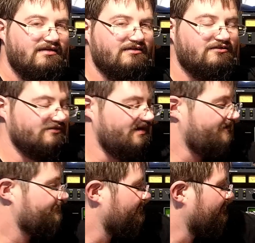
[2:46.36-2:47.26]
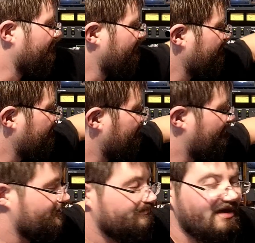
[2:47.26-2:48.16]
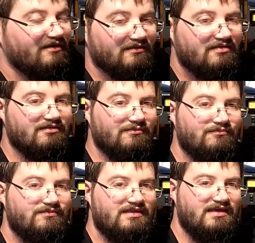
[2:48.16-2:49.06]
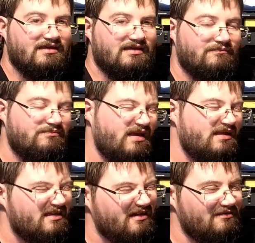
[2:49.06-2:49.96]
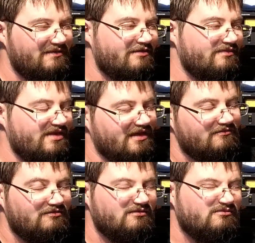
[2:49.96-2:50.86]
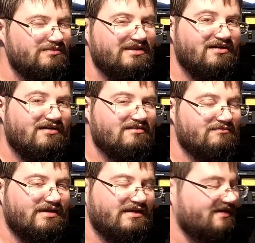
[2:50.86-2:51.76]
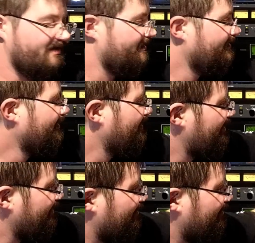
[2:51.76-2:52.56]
You do have to, you do have to balance them there. And that kind of makes me think, well, it would be nice to make a, an